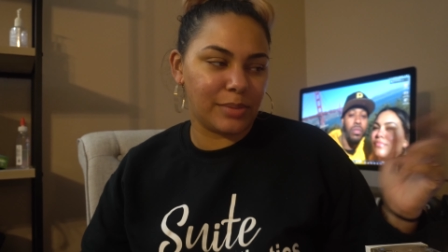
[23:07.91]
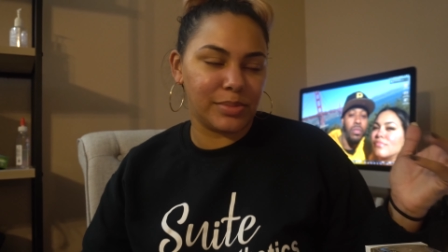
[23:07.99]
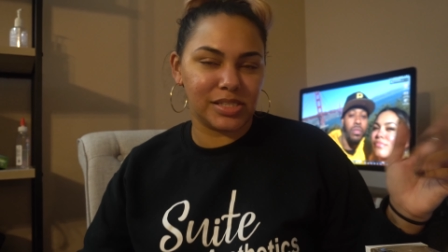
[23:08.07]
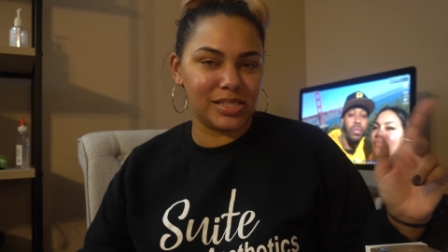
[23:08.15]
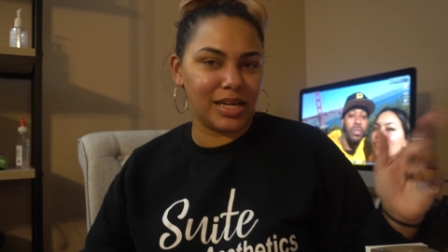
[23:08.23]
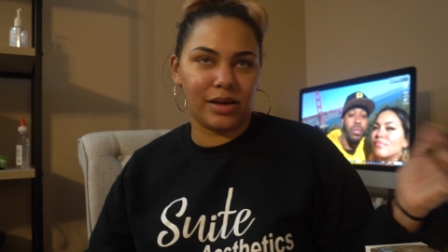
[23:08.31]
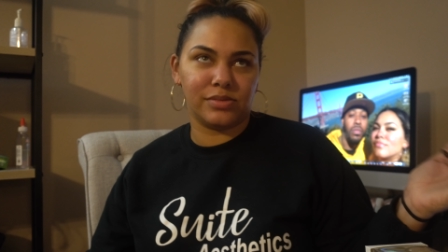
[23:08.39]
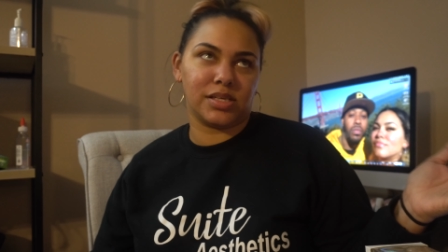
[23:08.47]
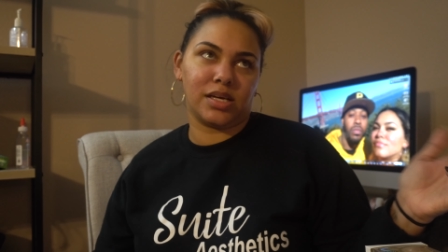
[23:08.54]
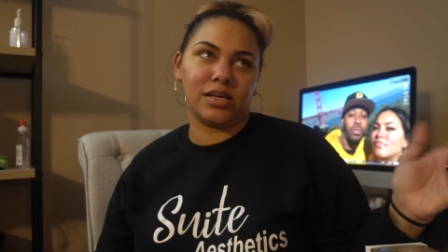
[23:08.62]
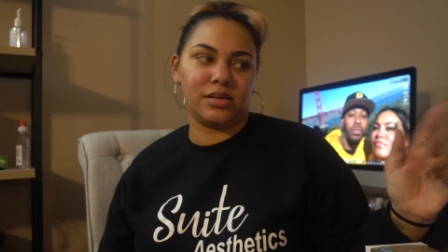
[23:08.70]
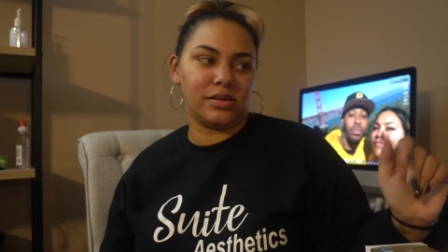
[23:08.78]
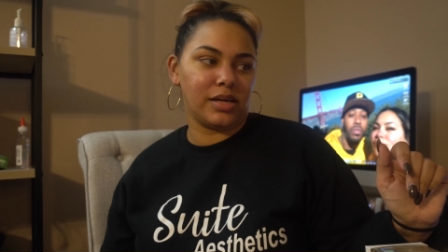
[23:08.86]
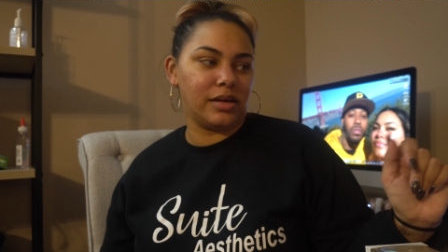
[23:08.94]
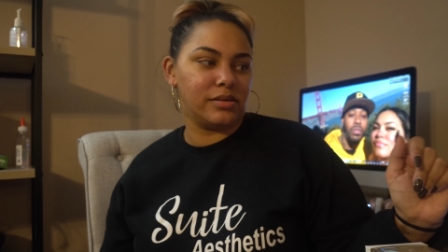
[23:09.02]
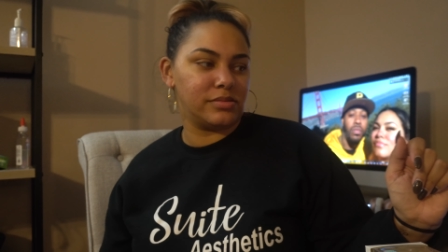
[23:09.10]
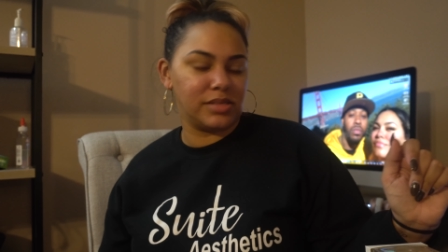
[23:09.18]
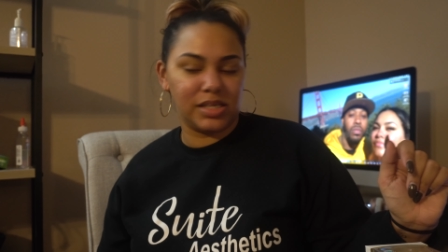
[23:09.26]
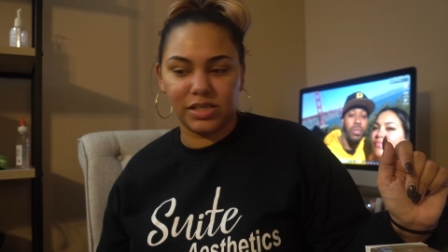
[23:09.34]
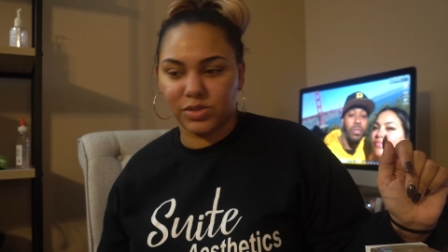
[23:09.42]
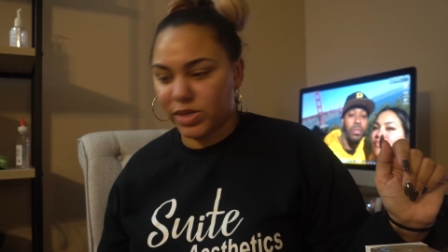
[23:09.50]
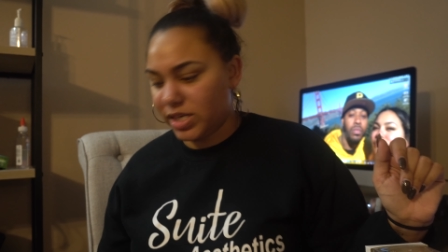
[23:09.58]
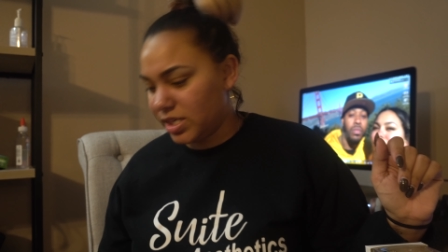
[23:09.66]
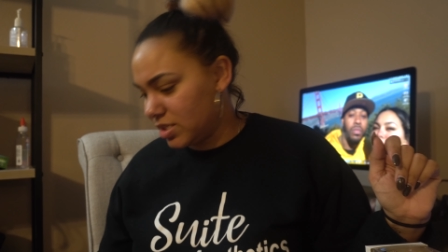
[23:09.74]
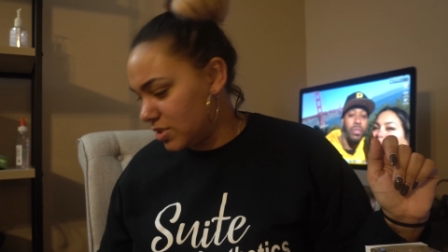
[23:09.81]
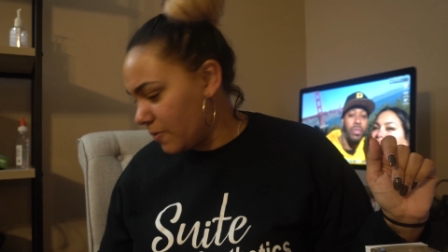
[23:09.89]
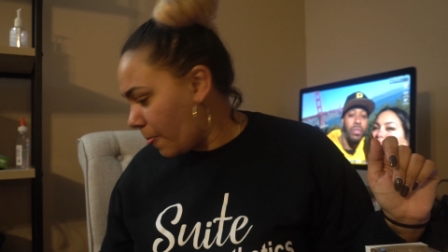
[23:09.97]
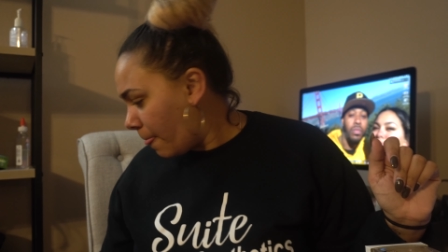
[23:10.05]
But today I was like, okay, it is what it is.